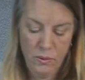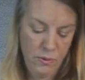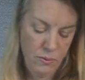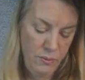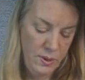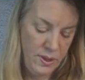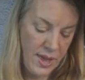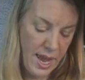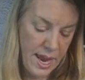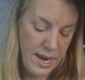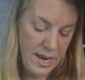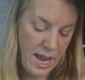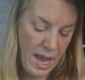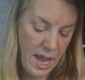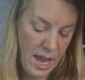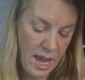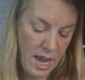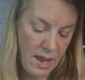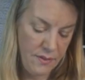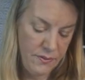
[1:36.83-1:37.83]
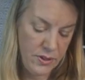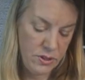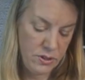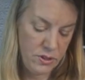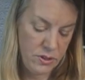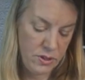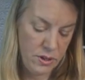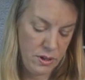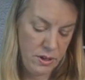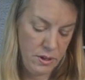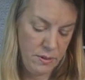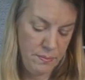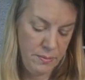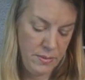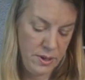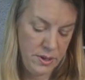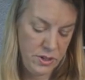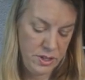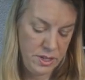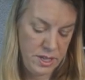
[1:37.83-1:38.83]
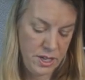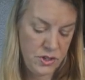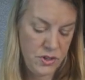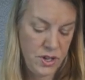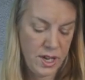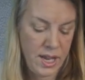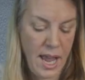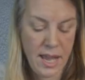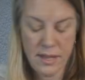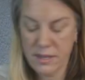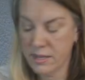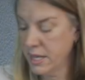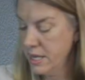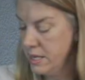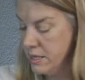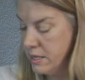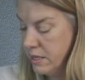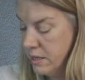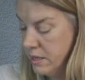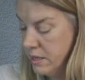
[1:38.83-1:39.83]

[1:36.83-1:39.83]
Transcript: We then have some citric acid,